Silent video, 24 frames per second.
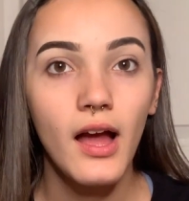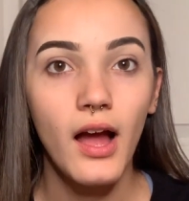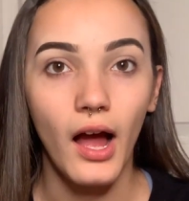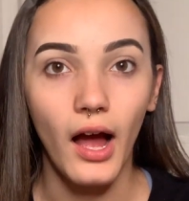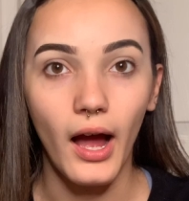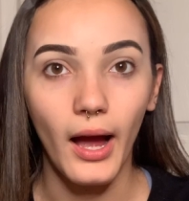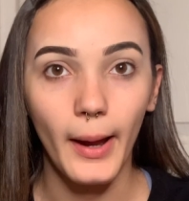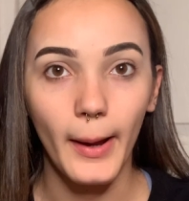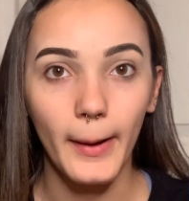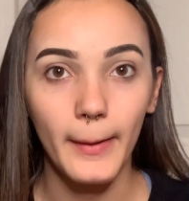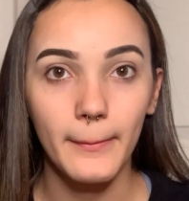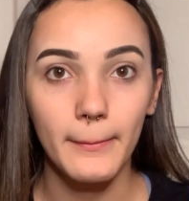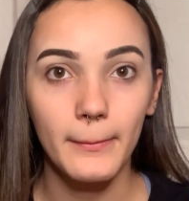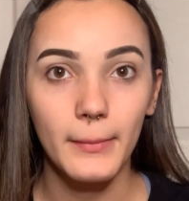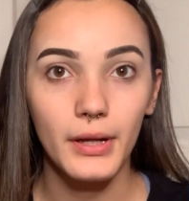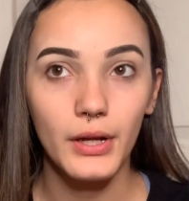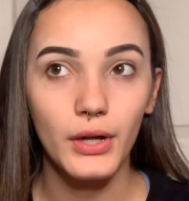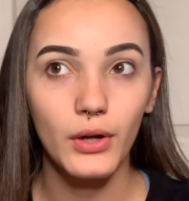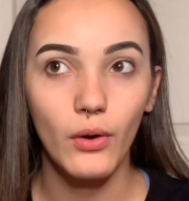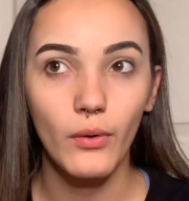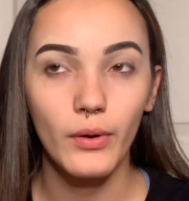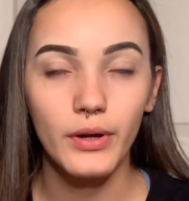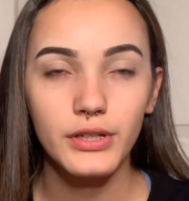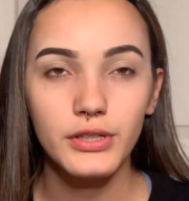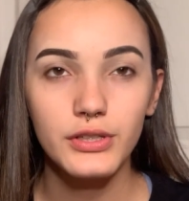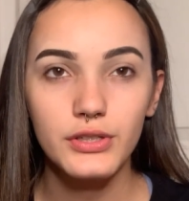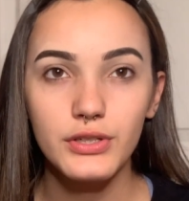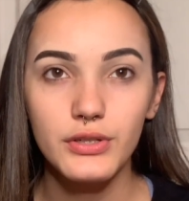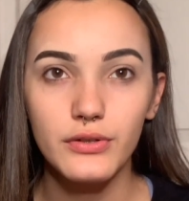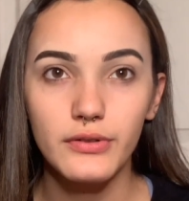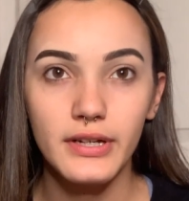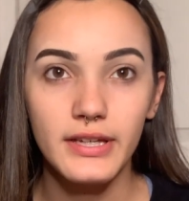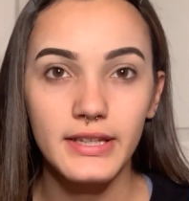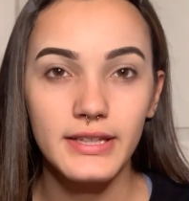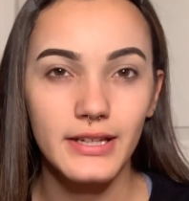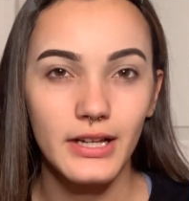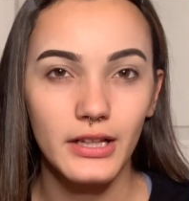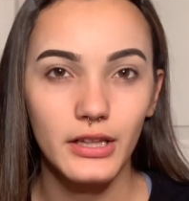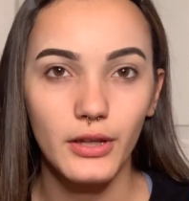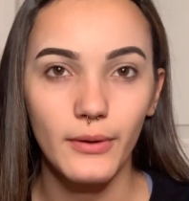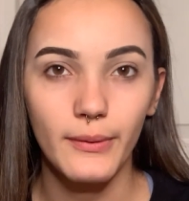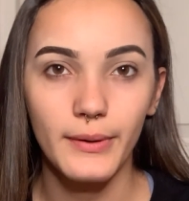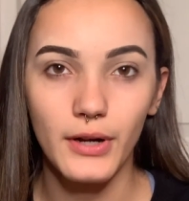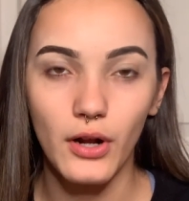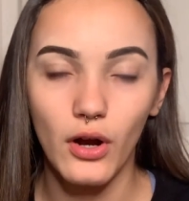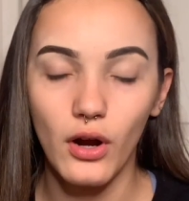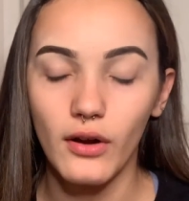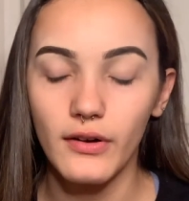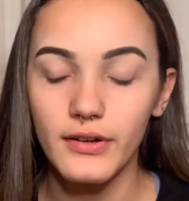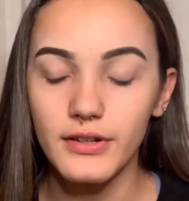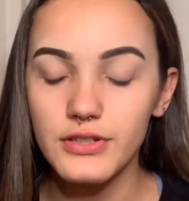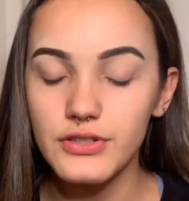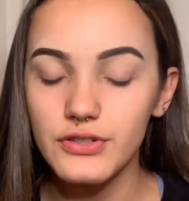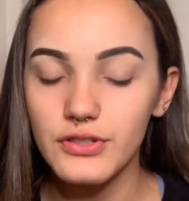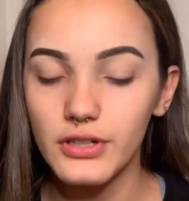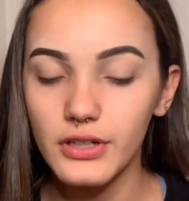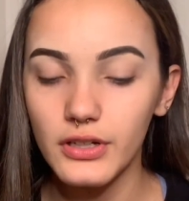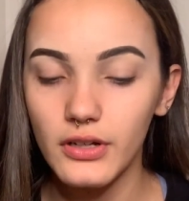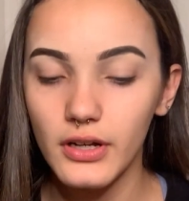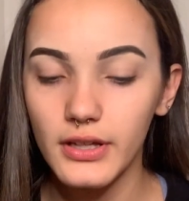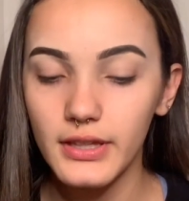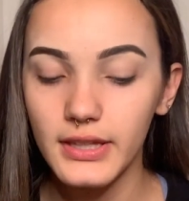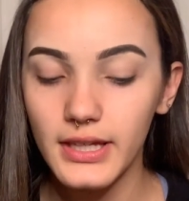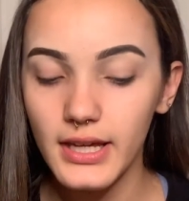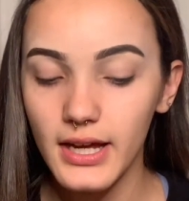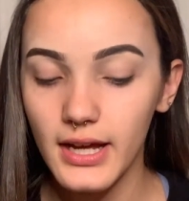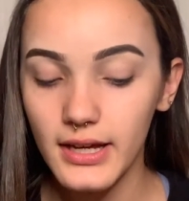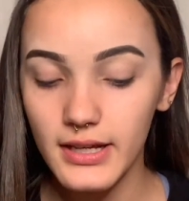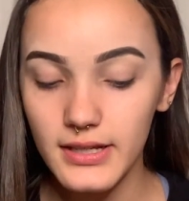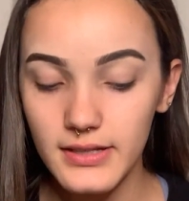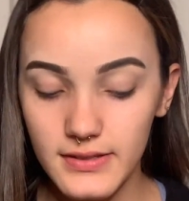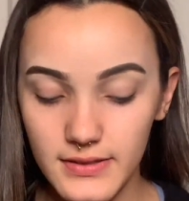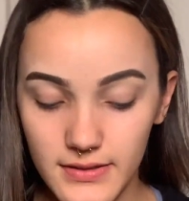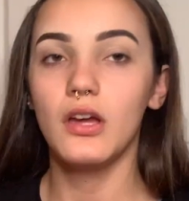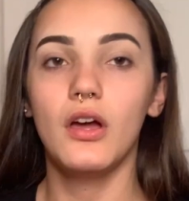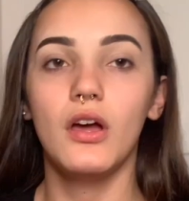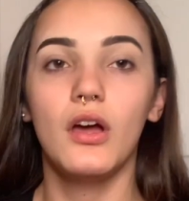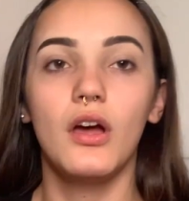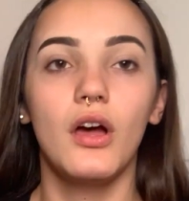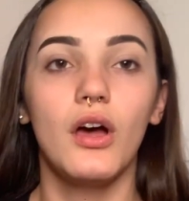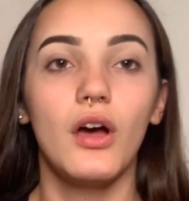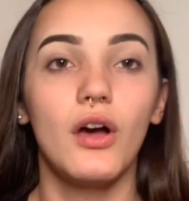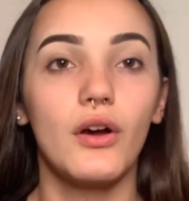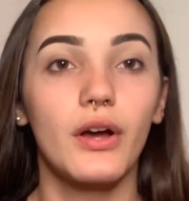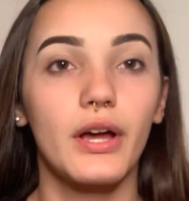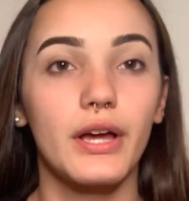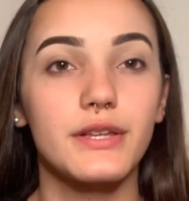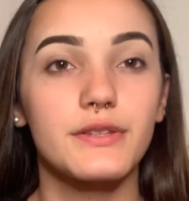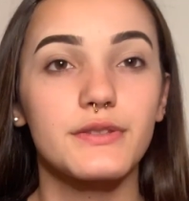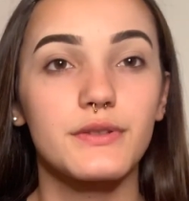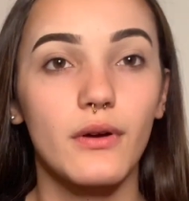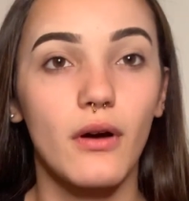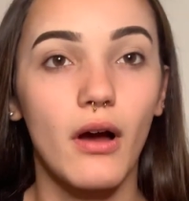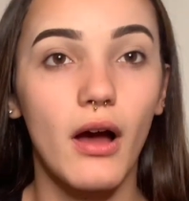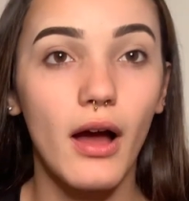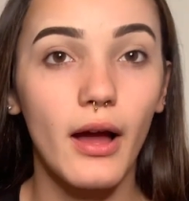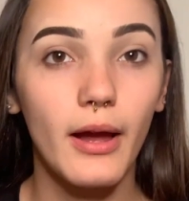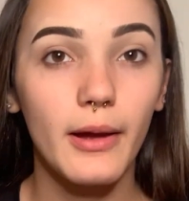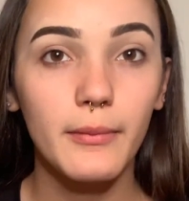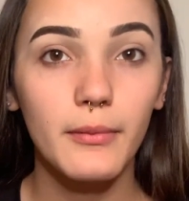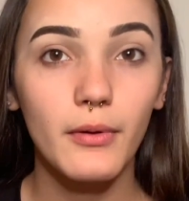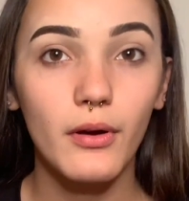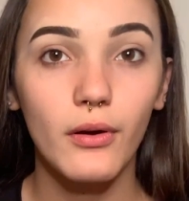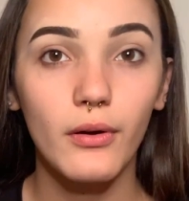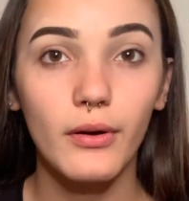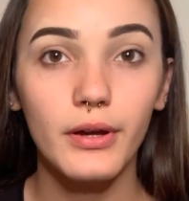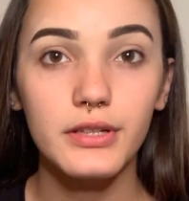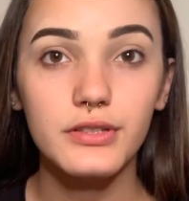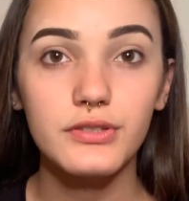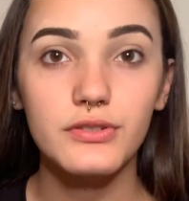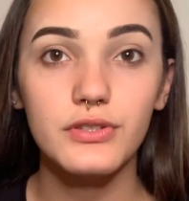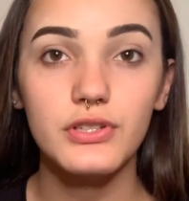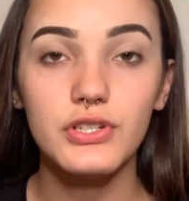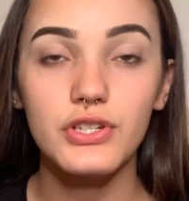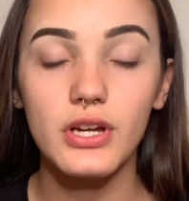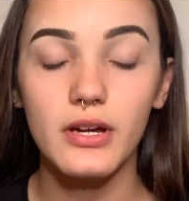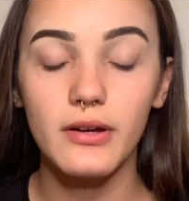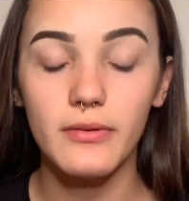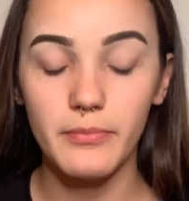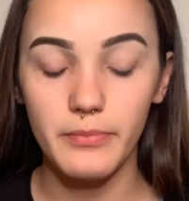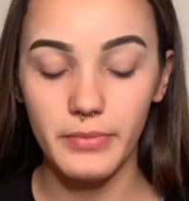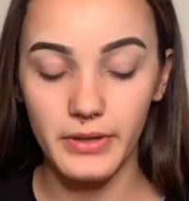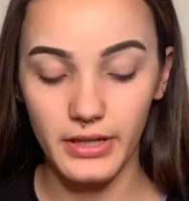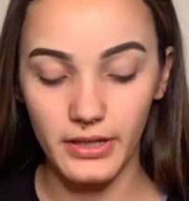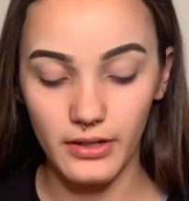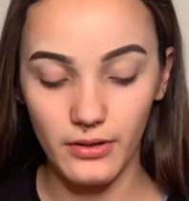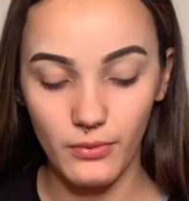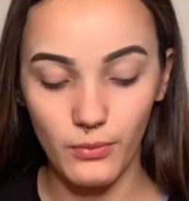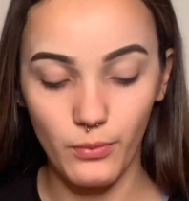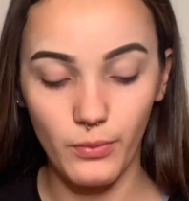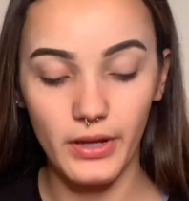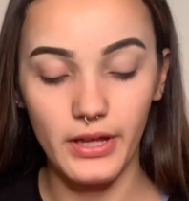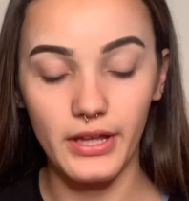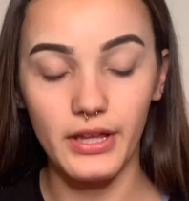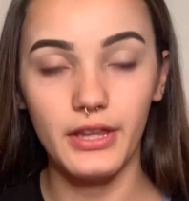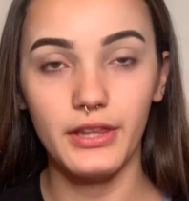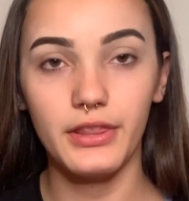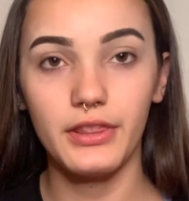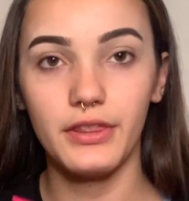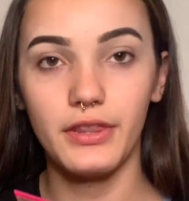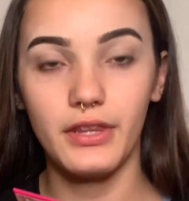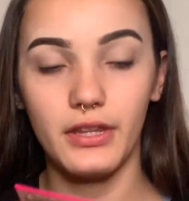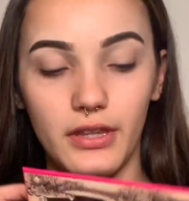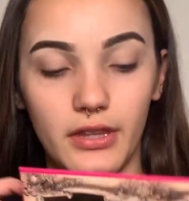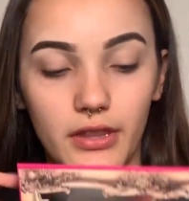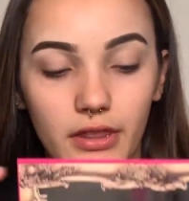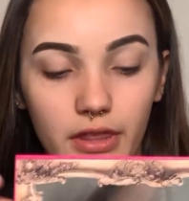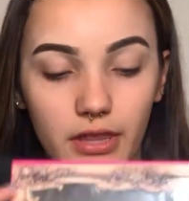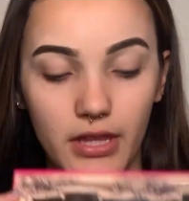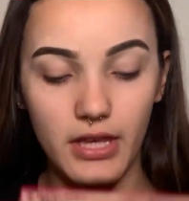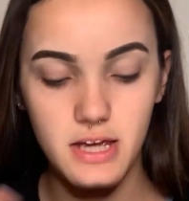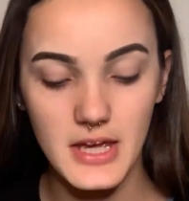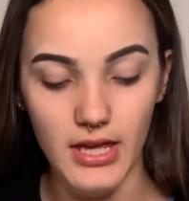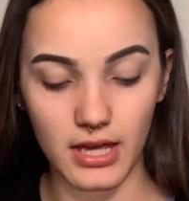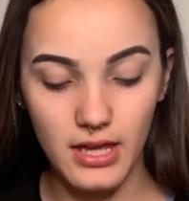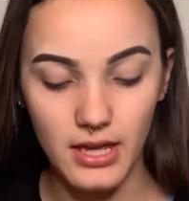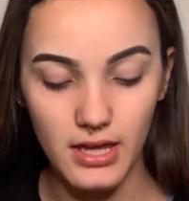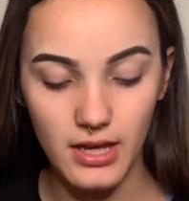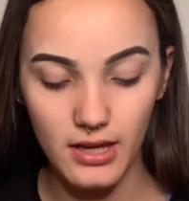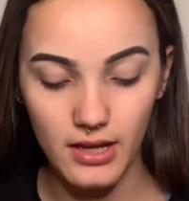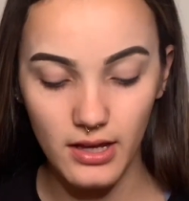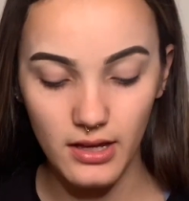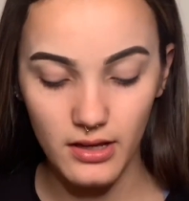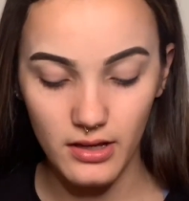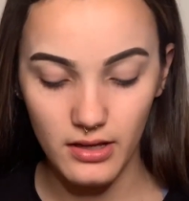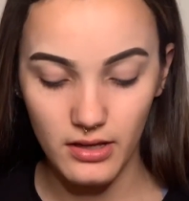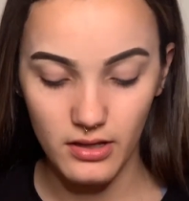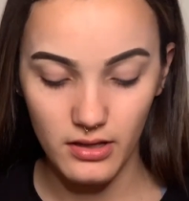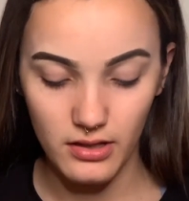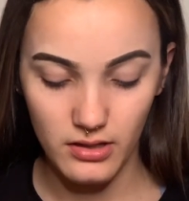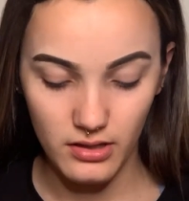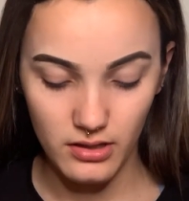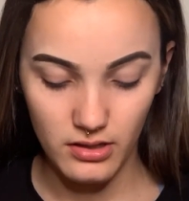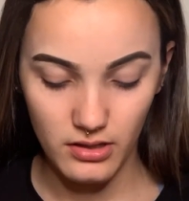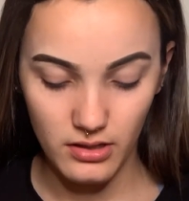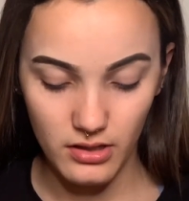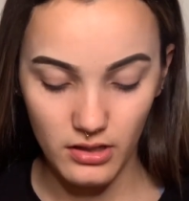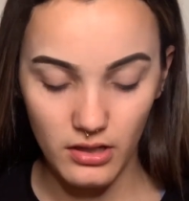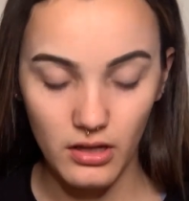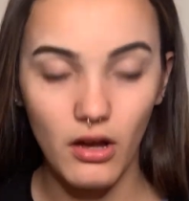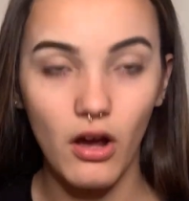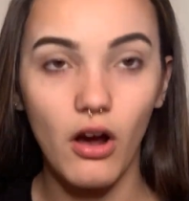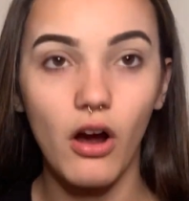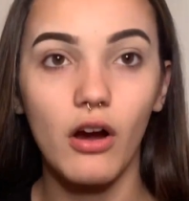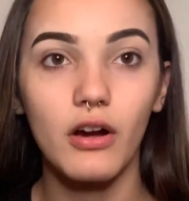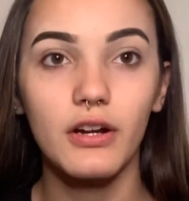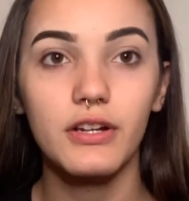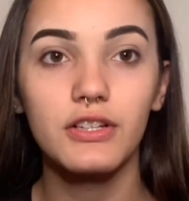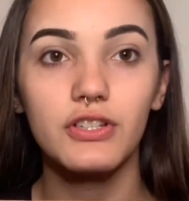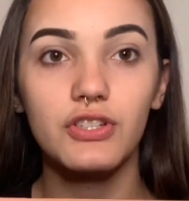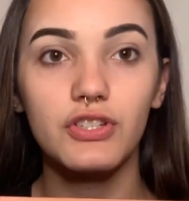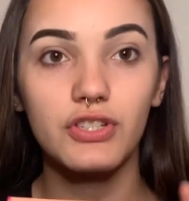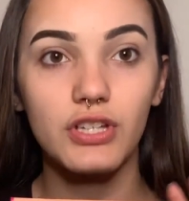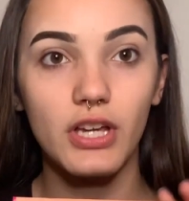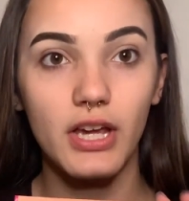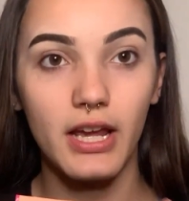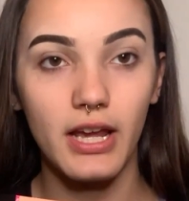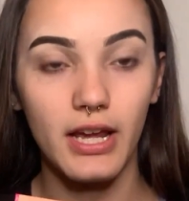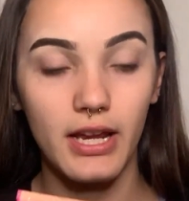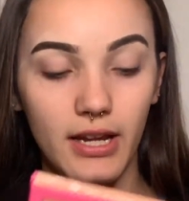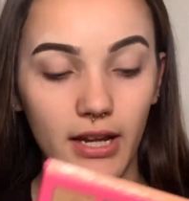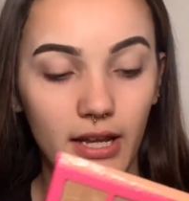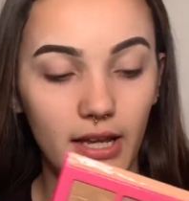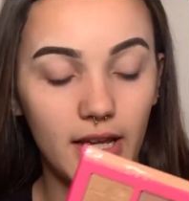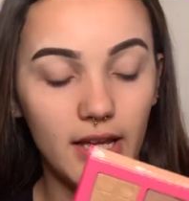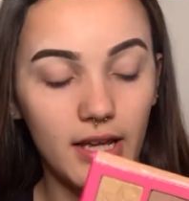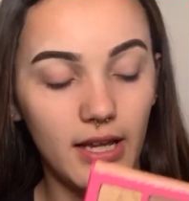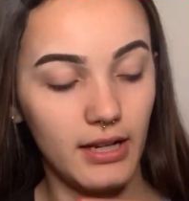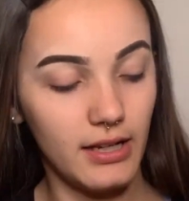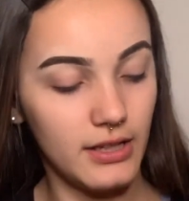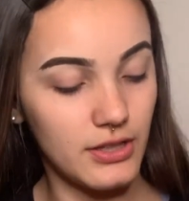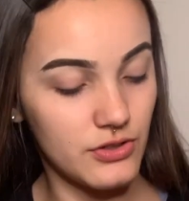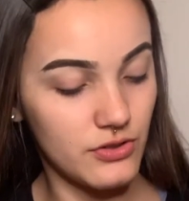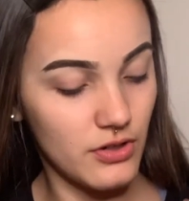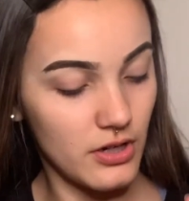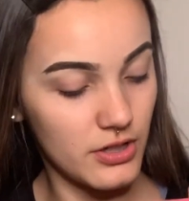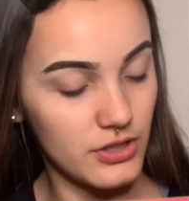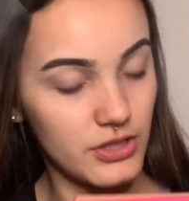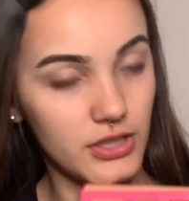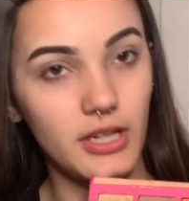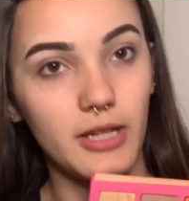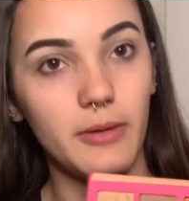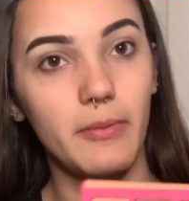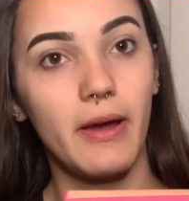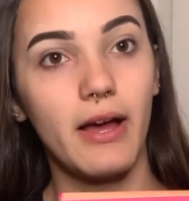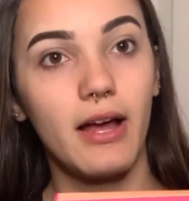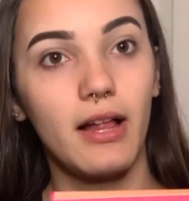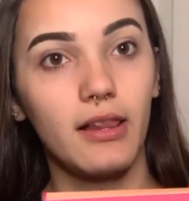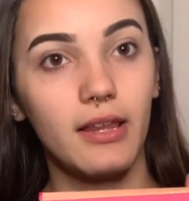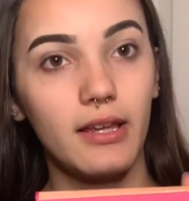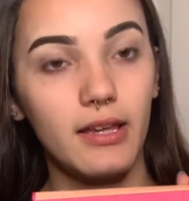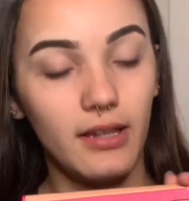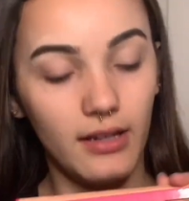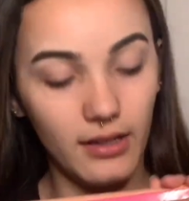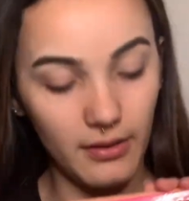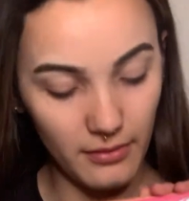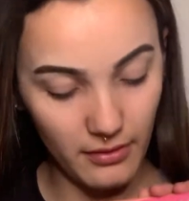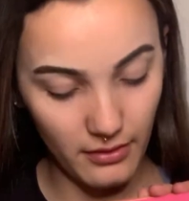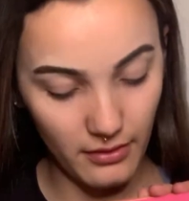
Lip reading: I'm going to do a yellow and orange look on the eyes. Okay, so I'm going to jump in with the orange shade in Androgyny palette,